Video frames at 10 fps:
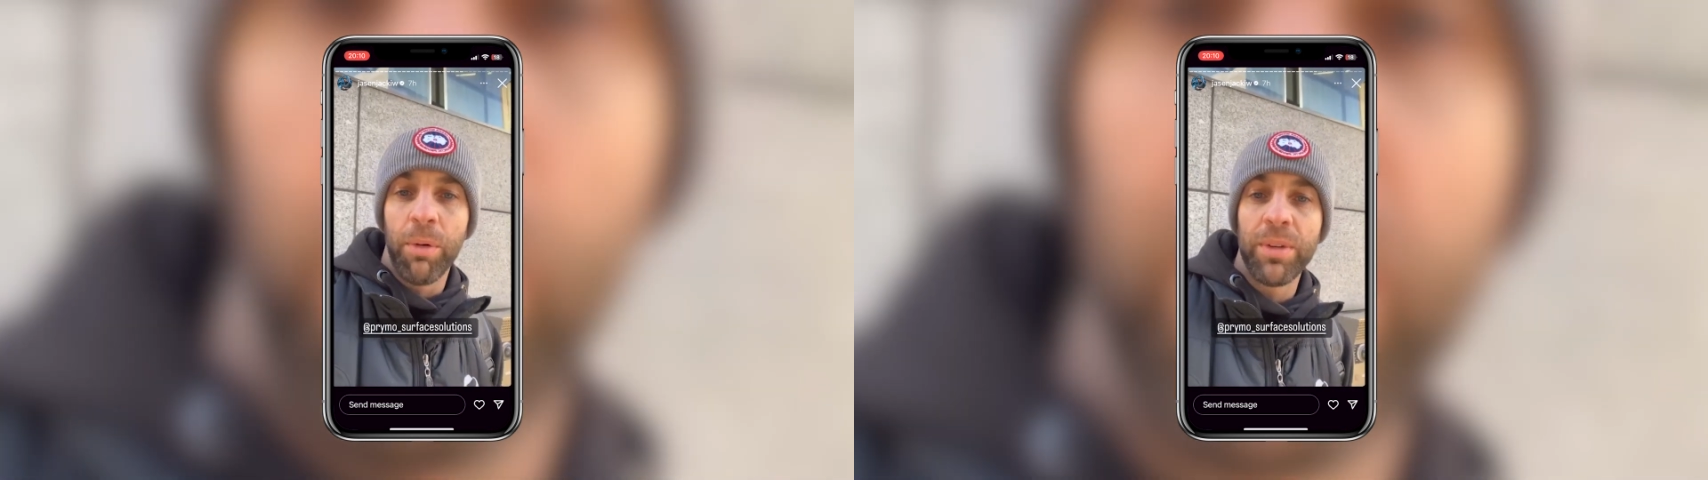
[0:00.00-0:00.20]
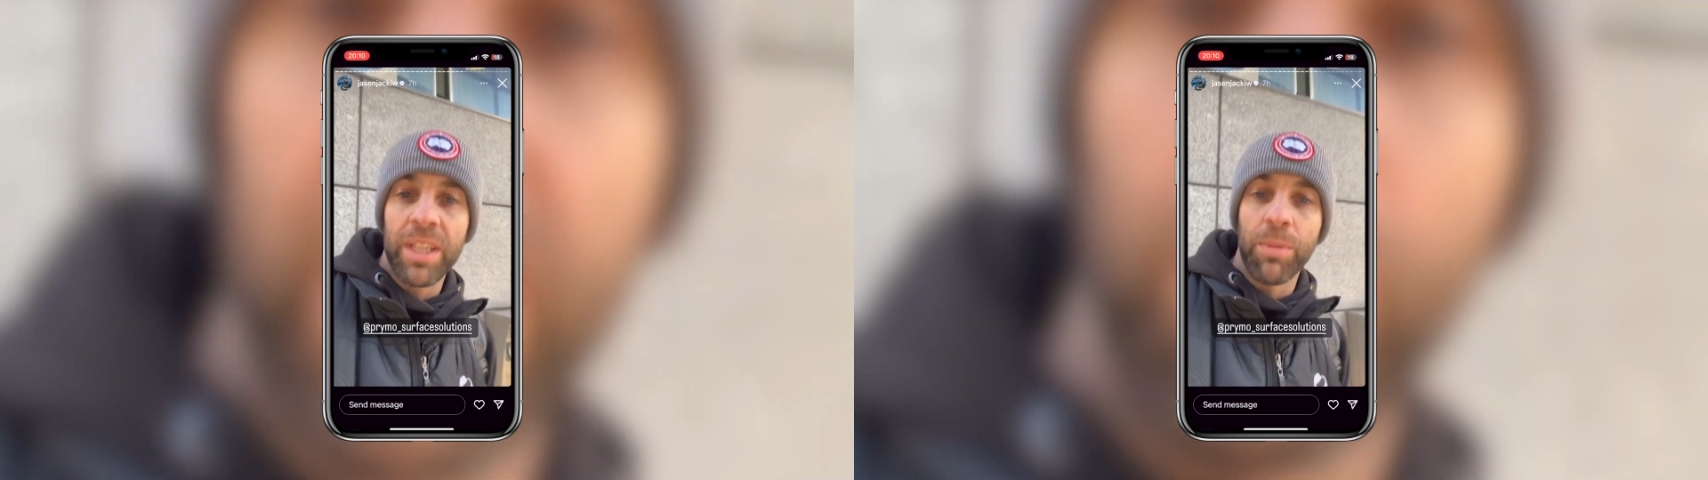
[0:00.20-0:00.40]

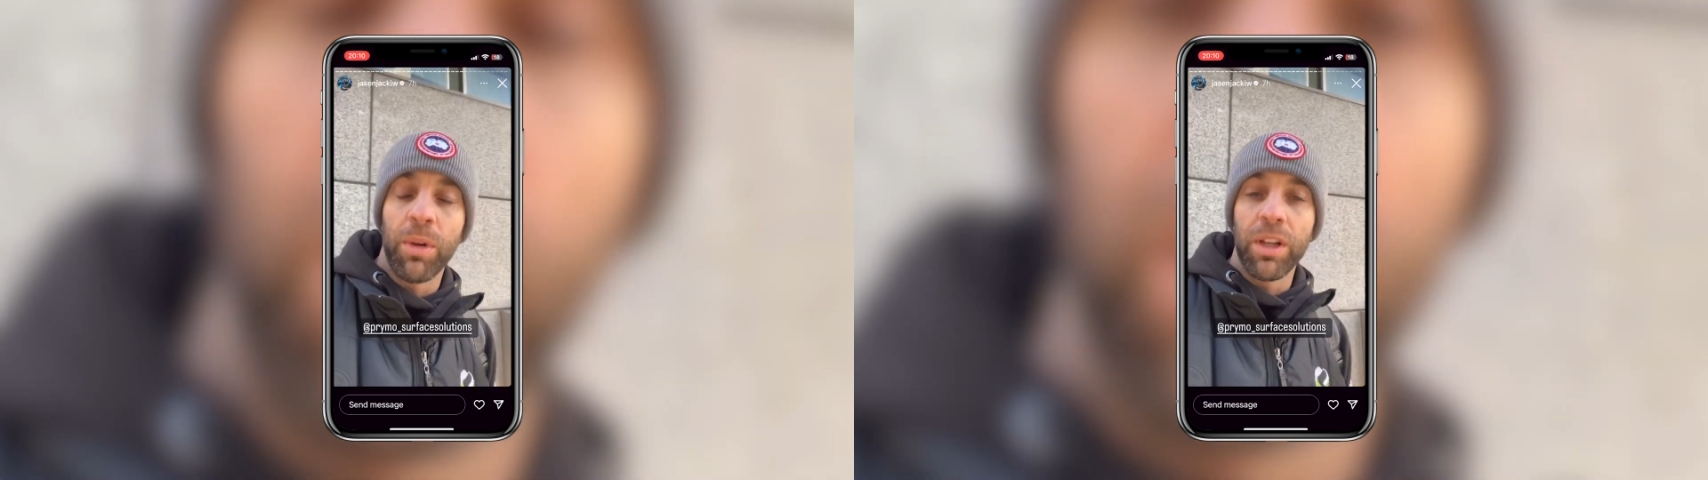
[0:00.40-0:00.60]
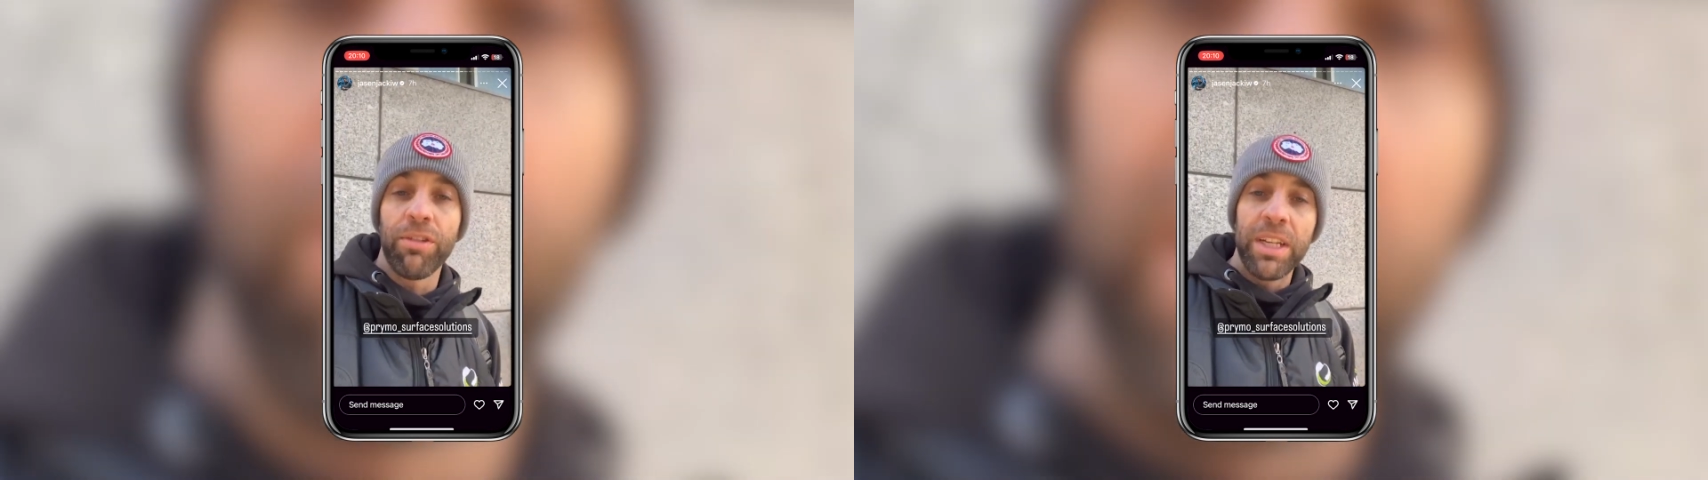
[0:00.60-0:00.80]
But we said
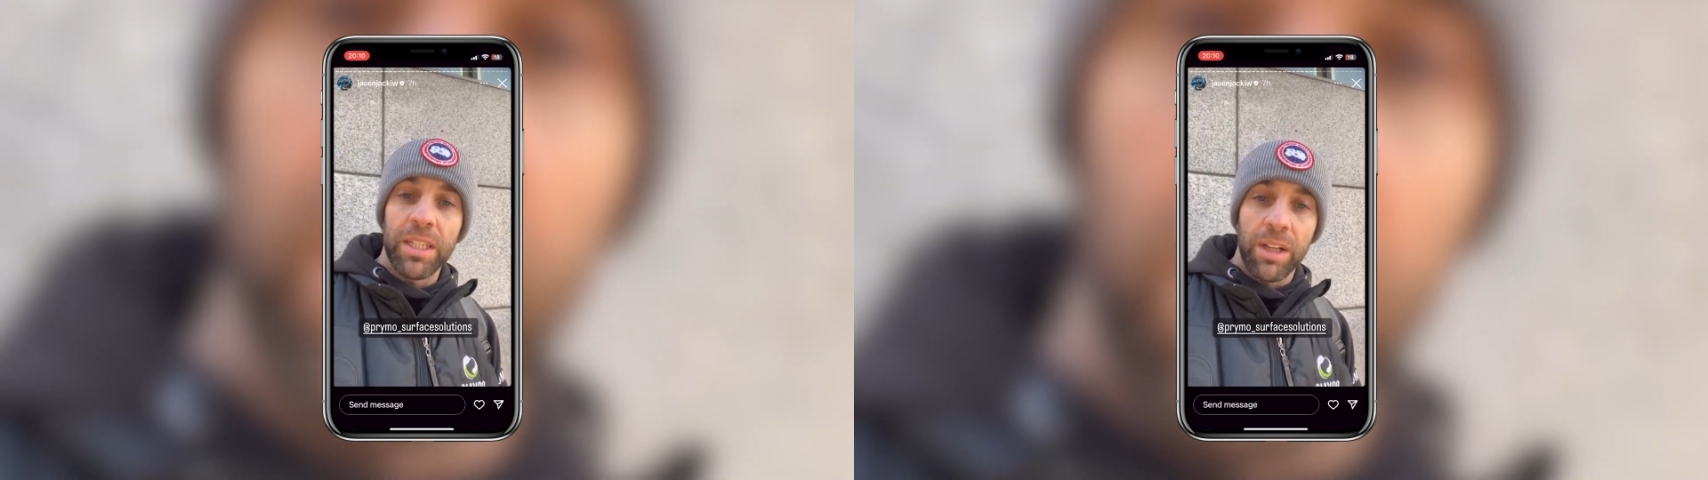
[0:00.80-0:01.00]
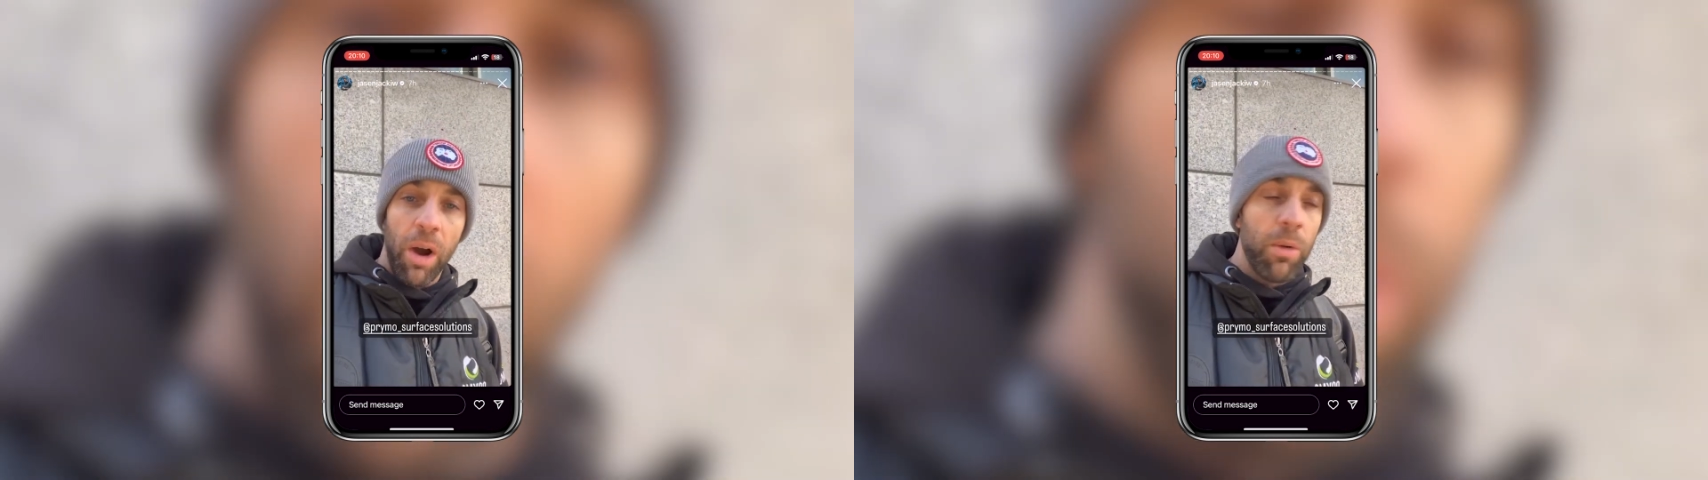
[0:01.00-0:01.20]
we'll agree
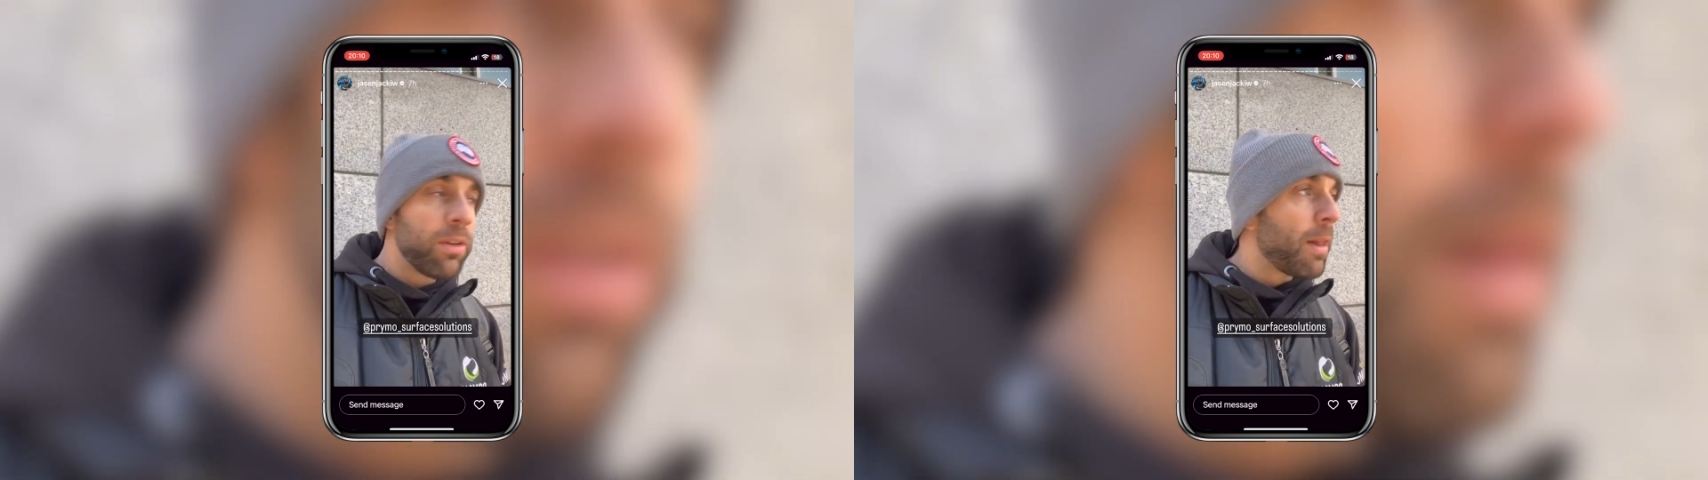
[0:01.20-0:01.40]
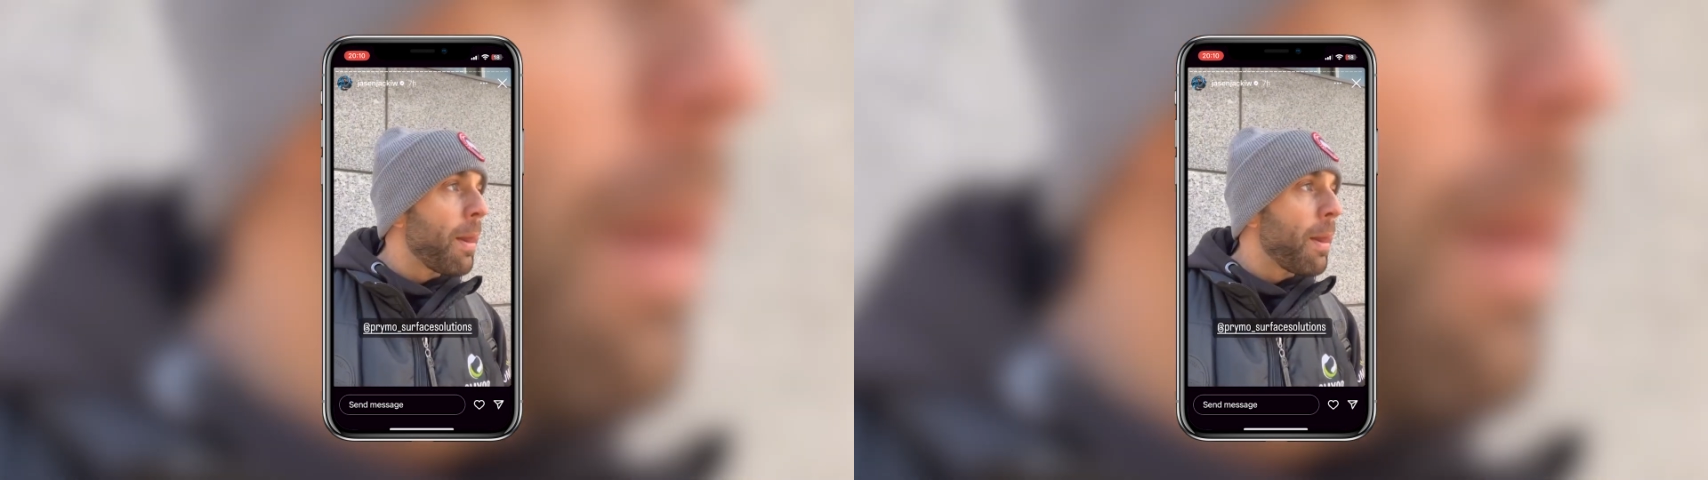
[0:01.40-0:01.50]
to go,